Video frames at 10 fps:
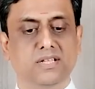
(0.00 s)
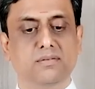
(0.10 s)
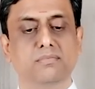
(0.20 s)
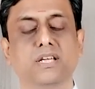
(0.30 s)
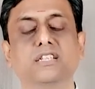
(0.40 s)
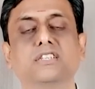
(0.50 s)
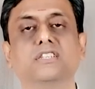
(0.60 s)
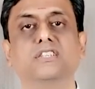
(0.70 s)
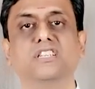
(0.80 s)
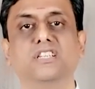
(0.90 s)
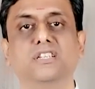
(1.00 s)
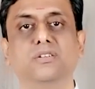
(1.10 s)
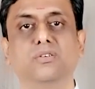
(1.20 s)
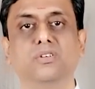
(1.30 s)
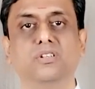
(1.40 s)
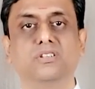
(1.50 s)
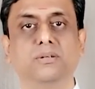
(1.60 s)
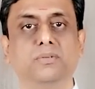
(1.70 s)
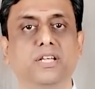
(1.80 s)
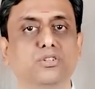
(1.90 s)
means
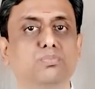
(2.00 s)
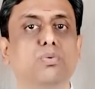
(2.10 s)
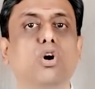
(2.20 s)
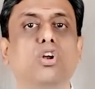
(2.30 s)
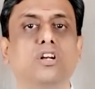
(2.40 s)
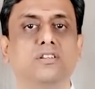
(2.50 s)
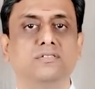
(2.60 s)
something is born.